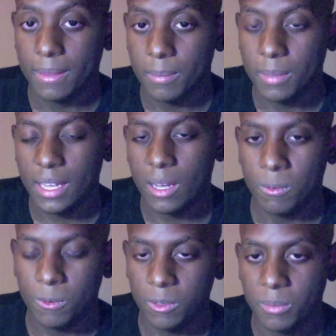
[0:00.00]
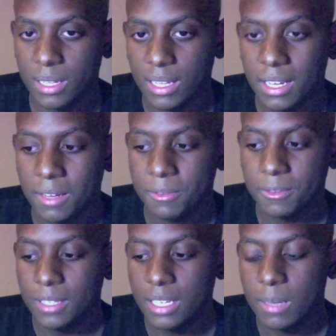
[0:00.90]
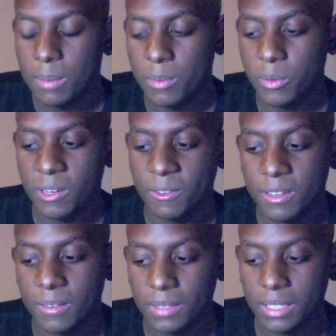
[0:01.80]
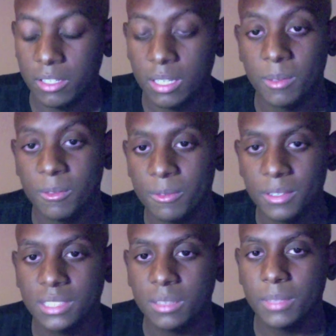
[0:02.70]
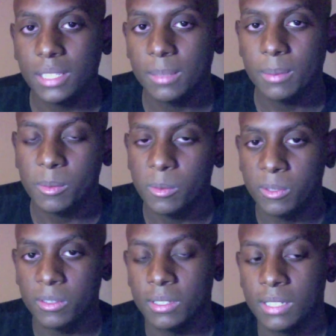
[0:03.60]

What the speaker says: be helpful in my life. People who have come to visit me. People